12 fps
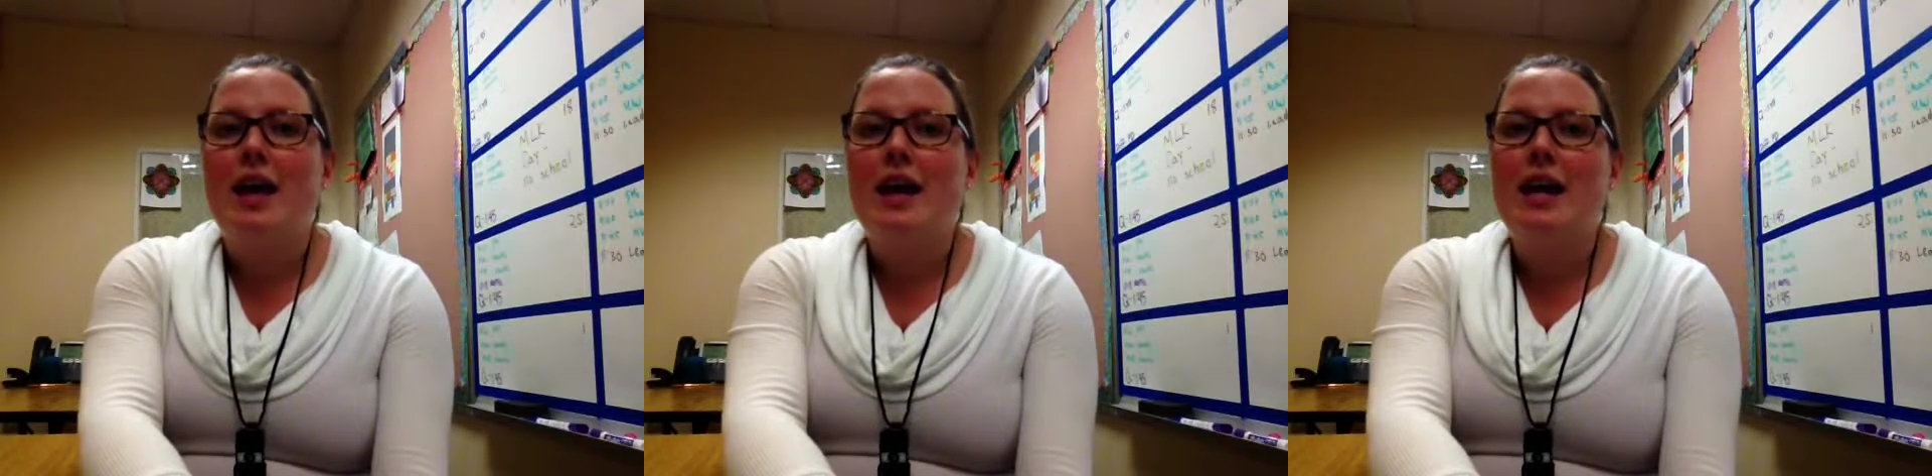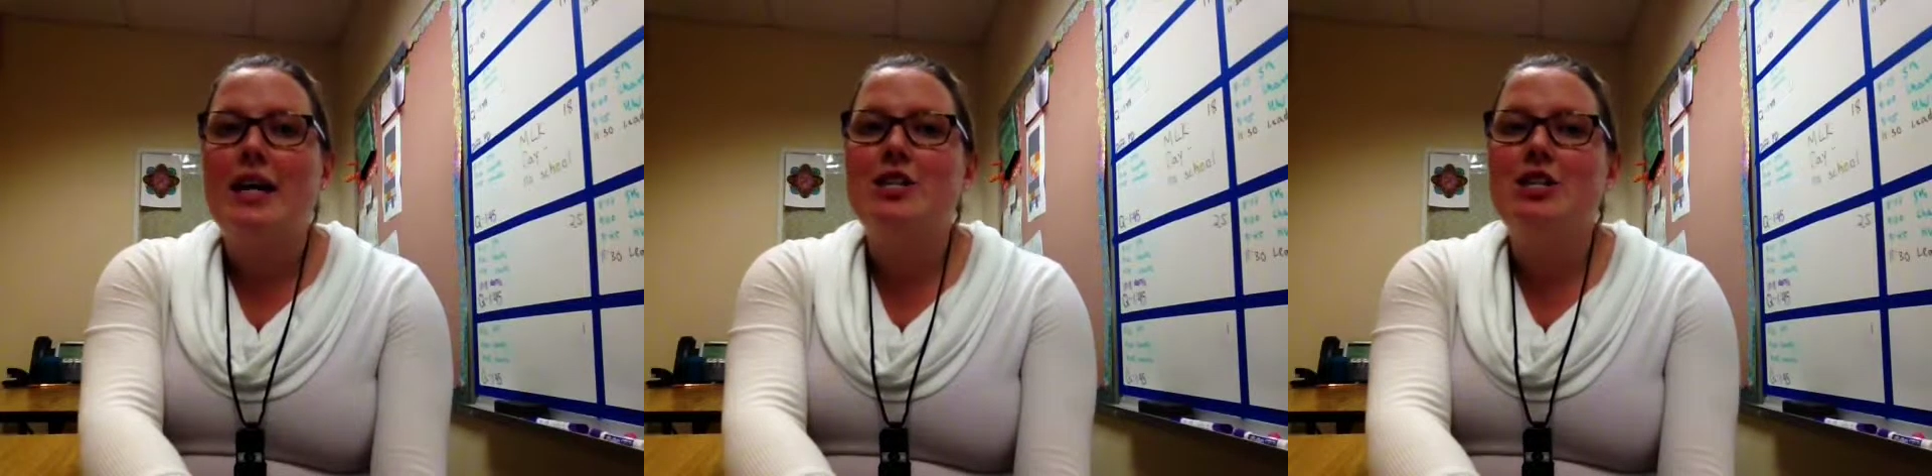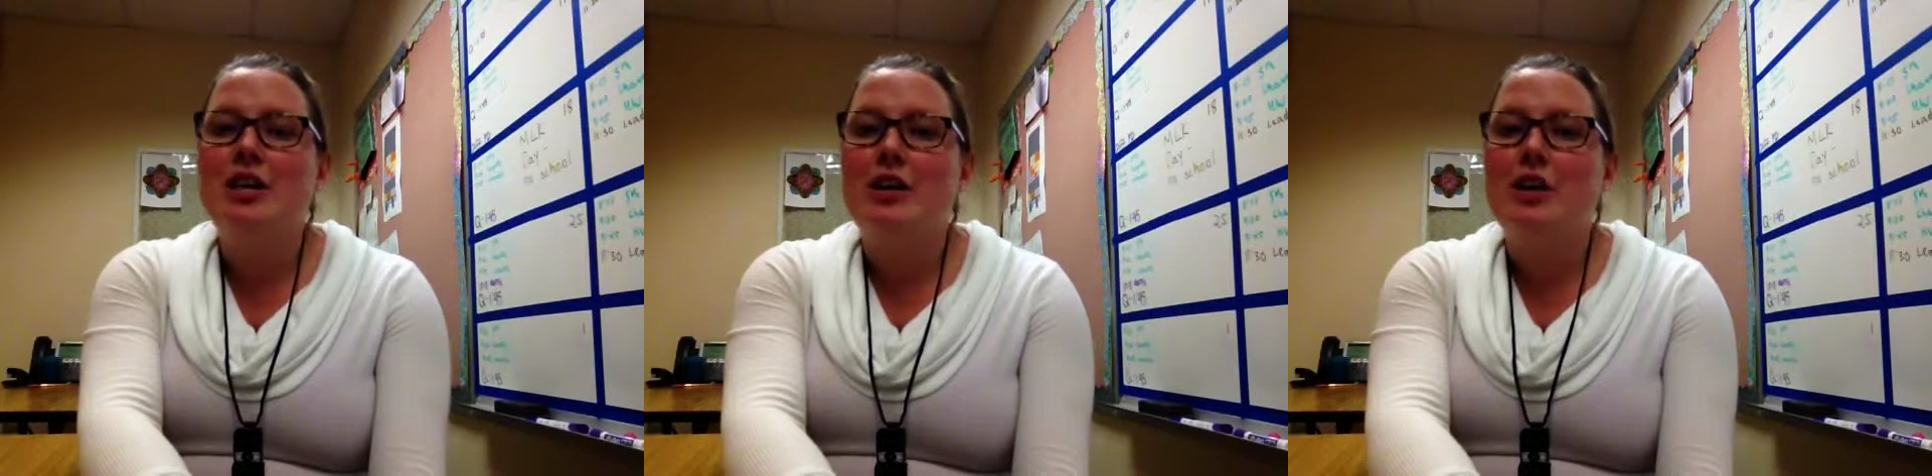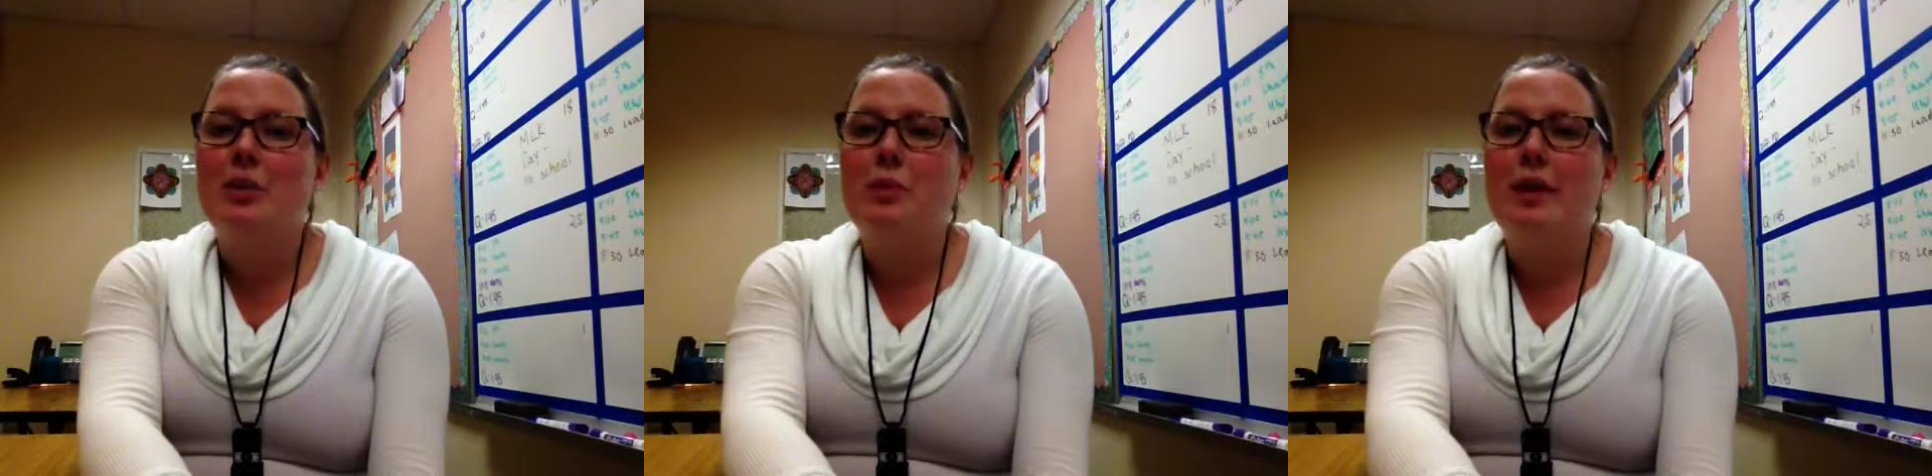and I can
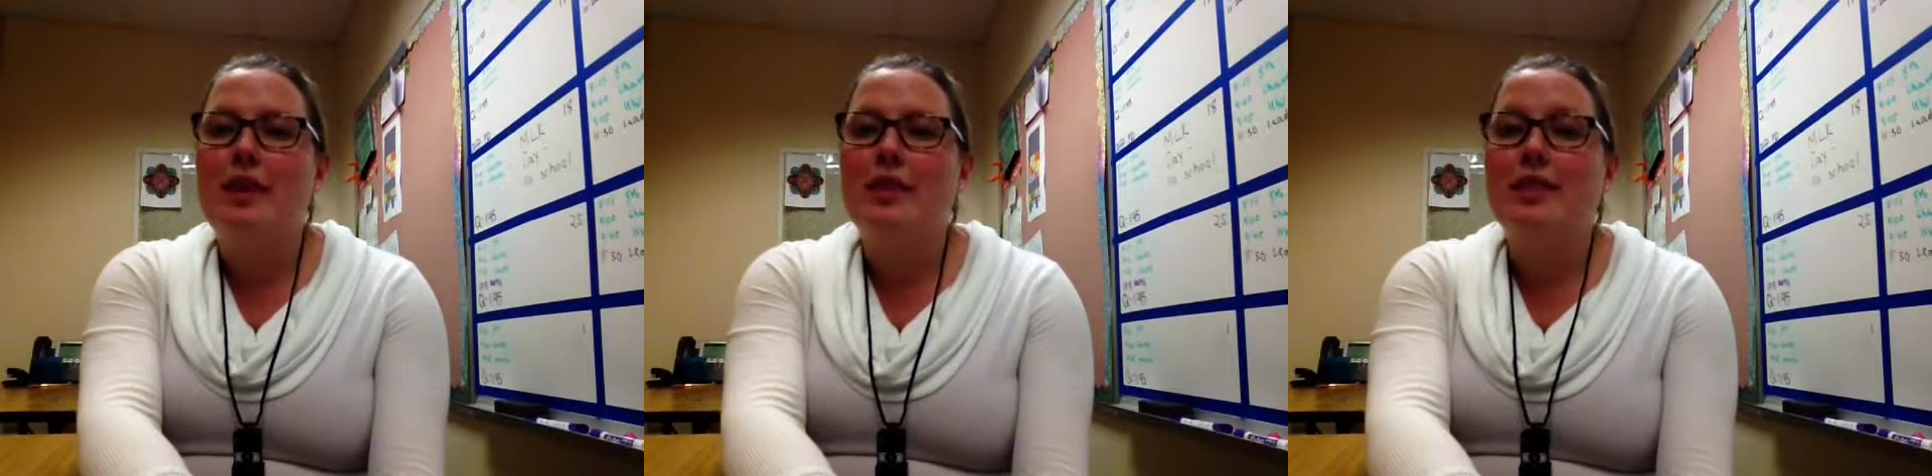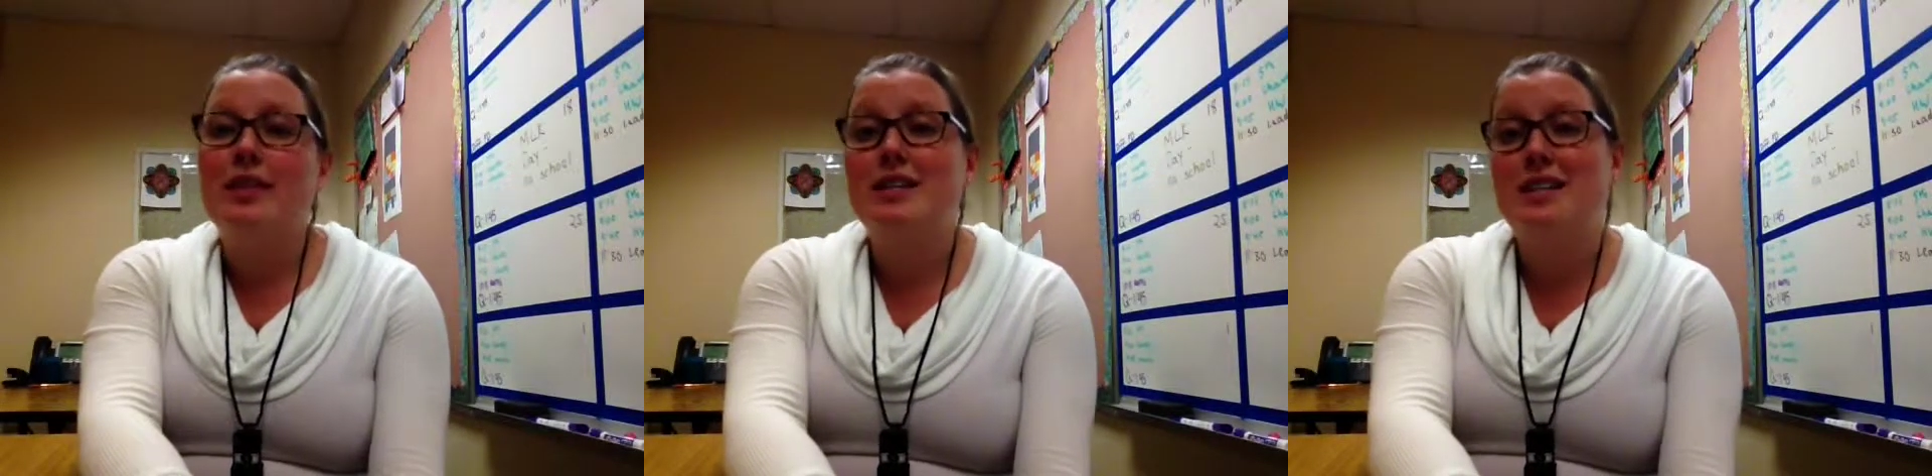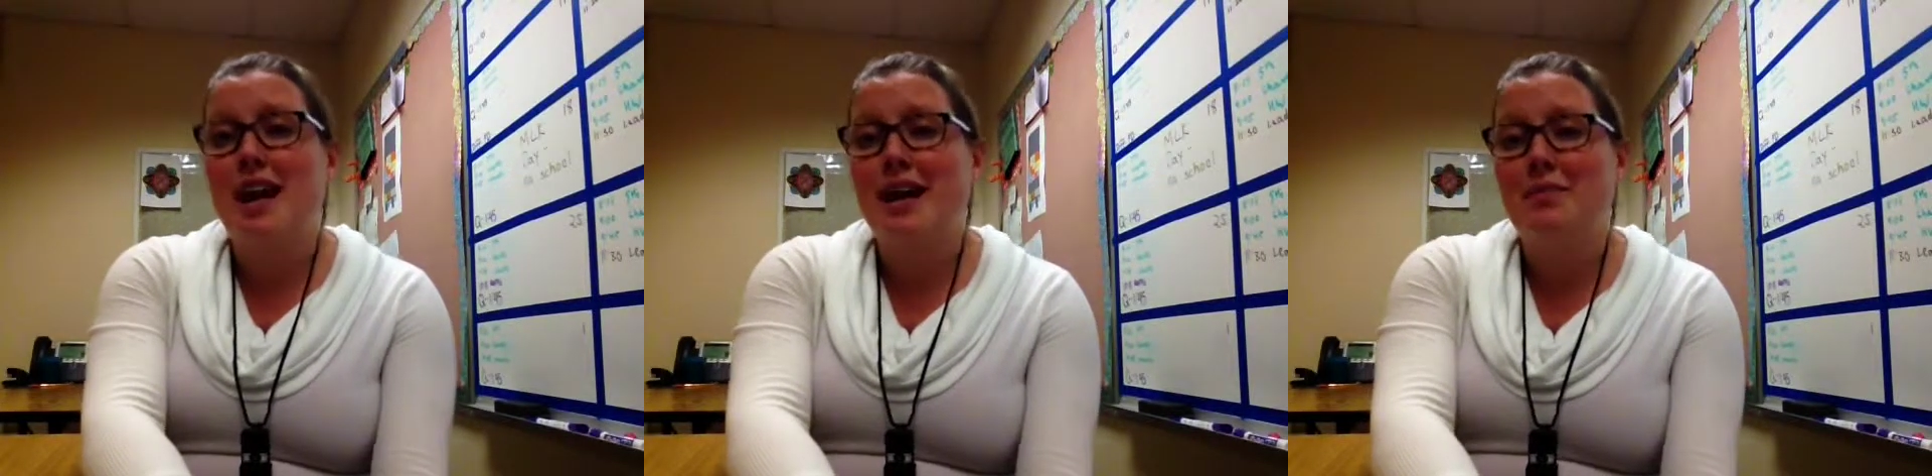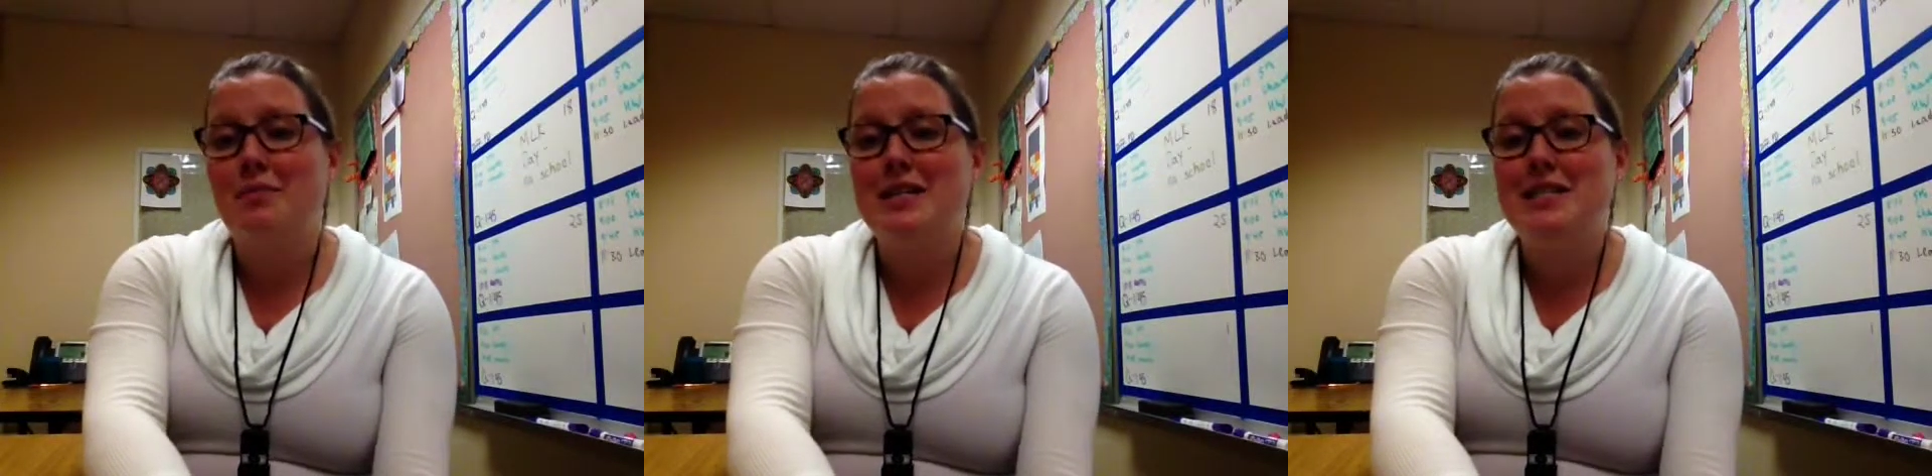share it with the
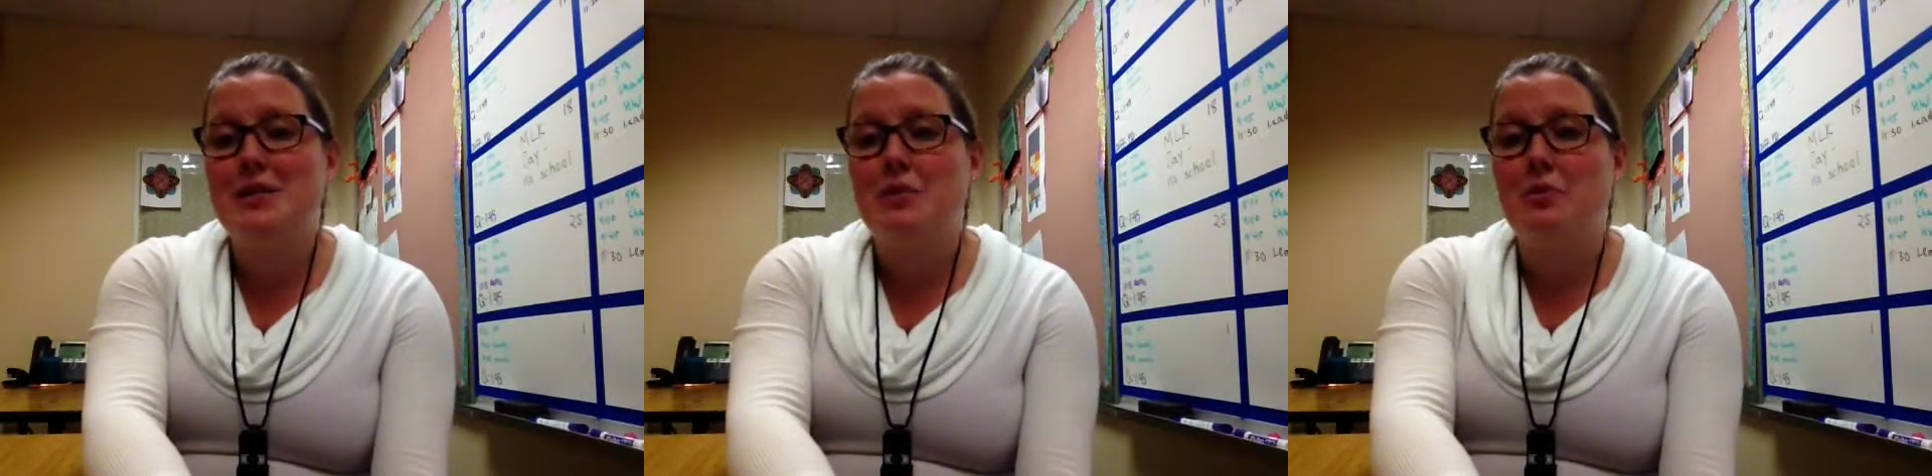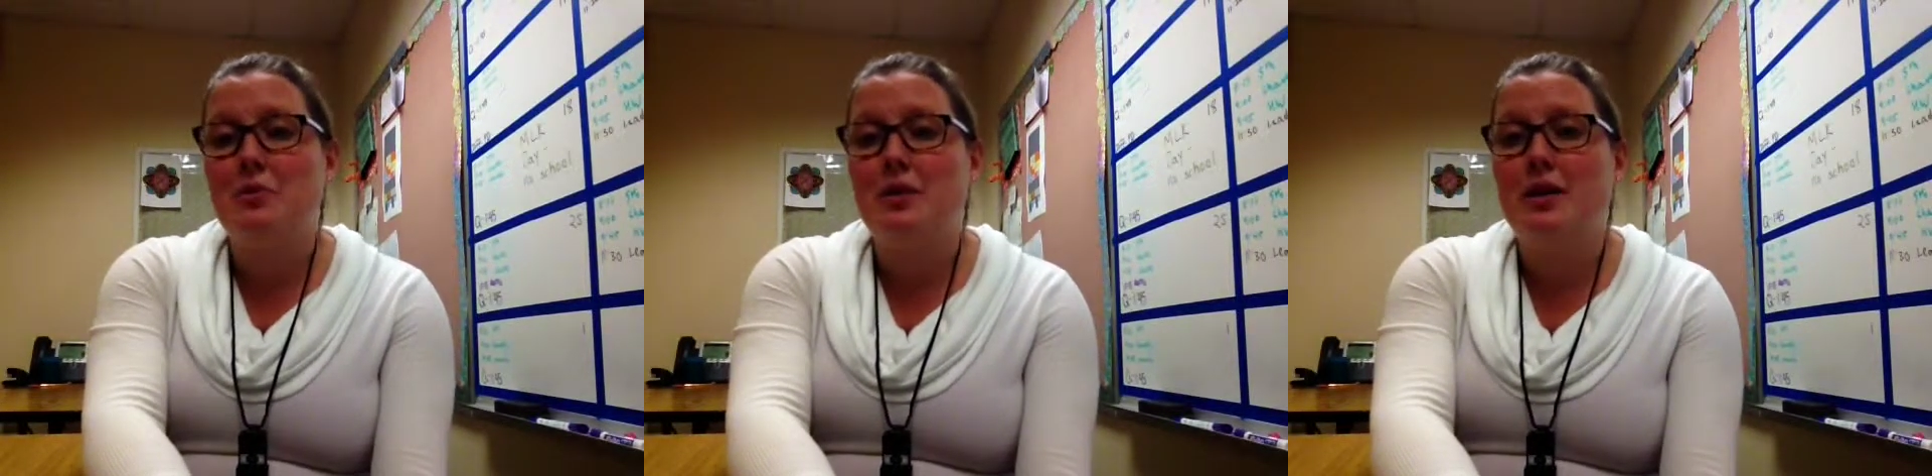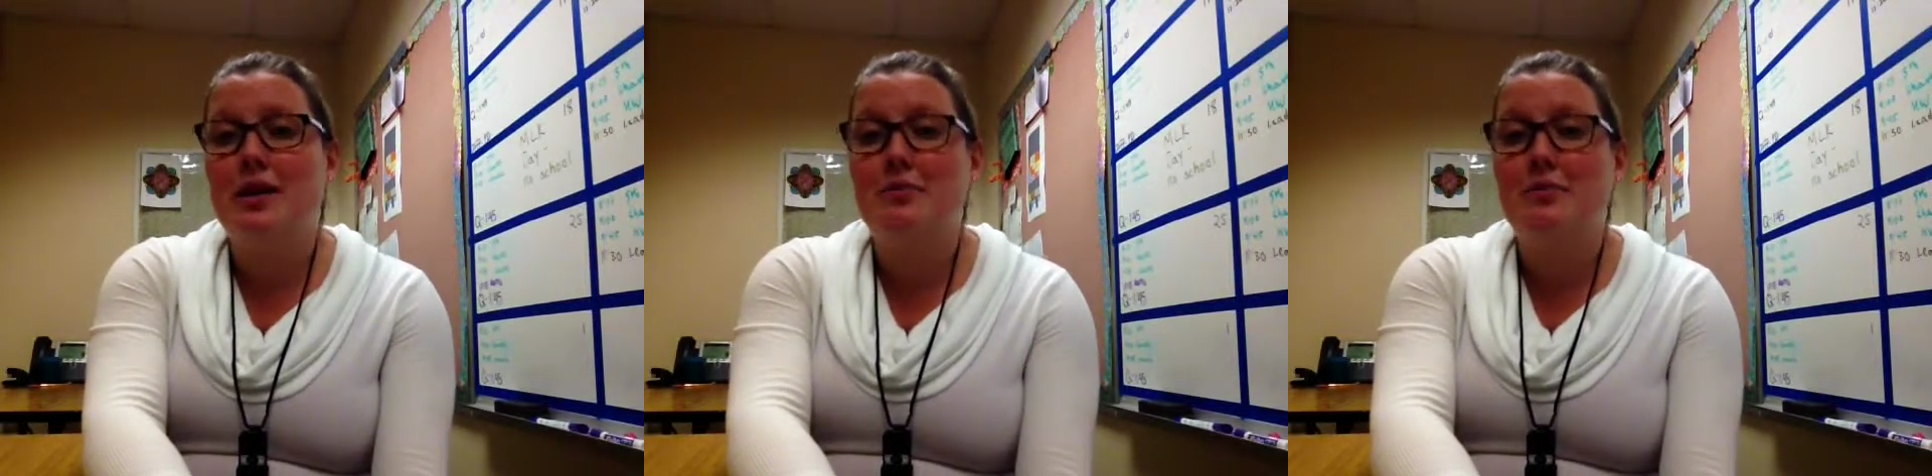tech at my school,